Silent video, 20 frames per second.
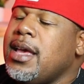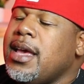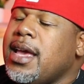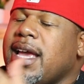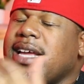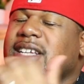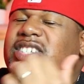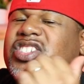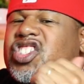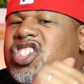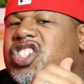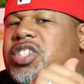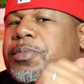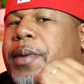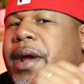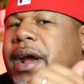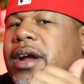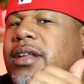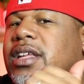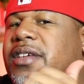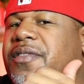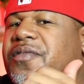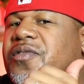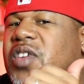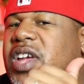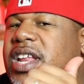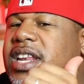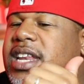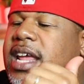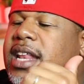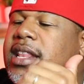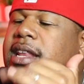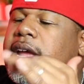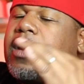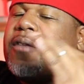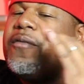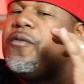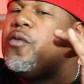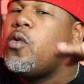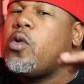just barely fitting in
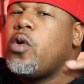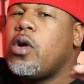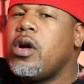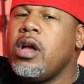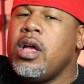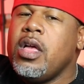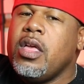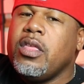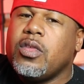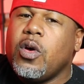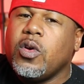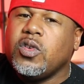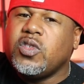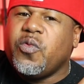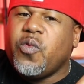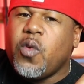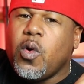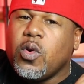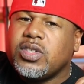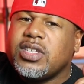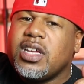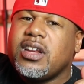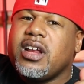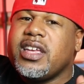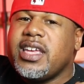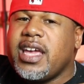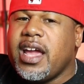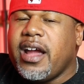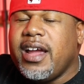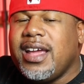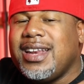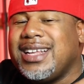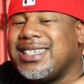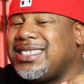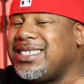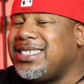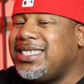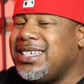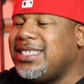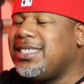there. For those folks that are carrying a
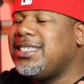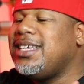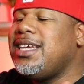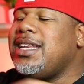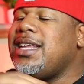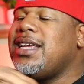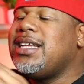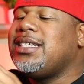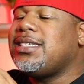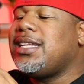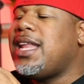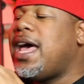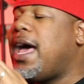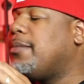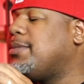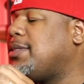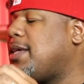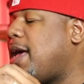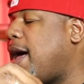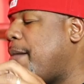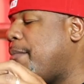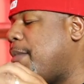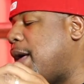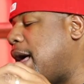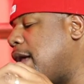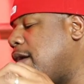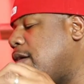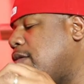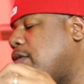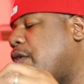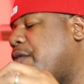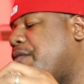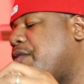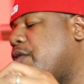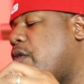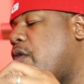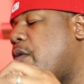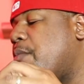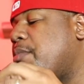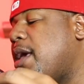16-inch laptop, I don't know if you're
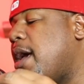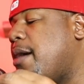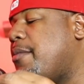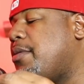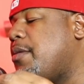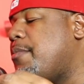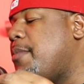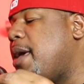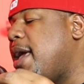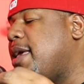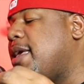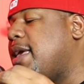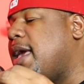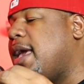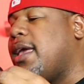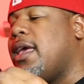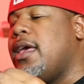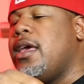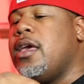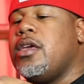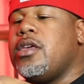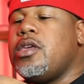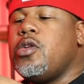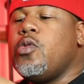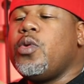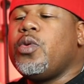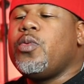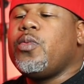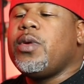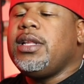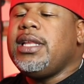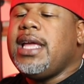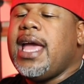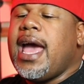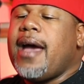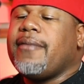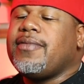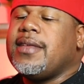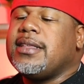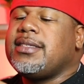gonna be able to make it. You would really
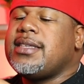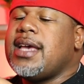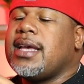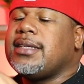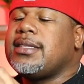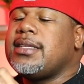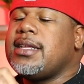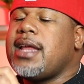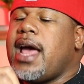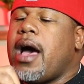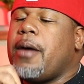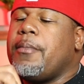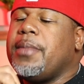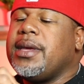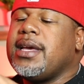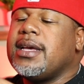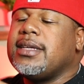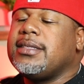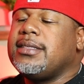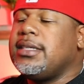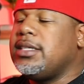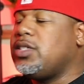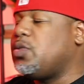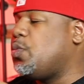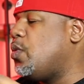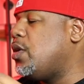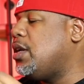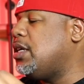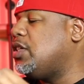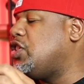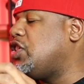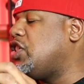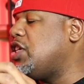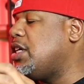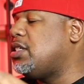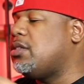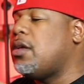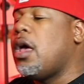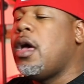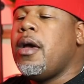have to test it out, because this one is
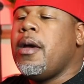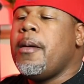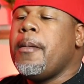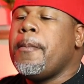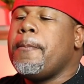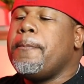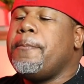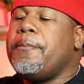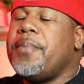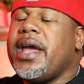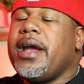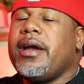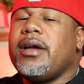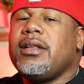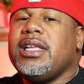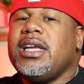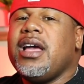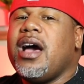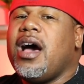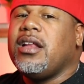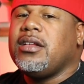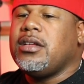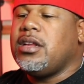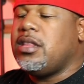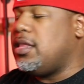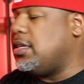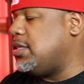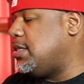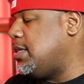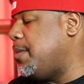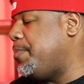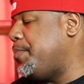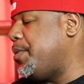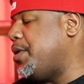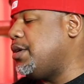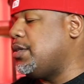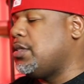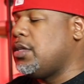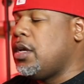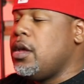just barely under the
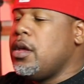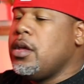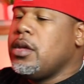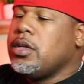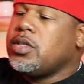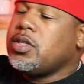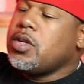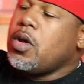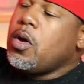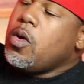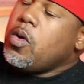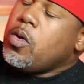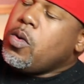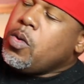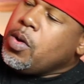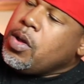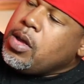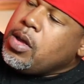zippers. So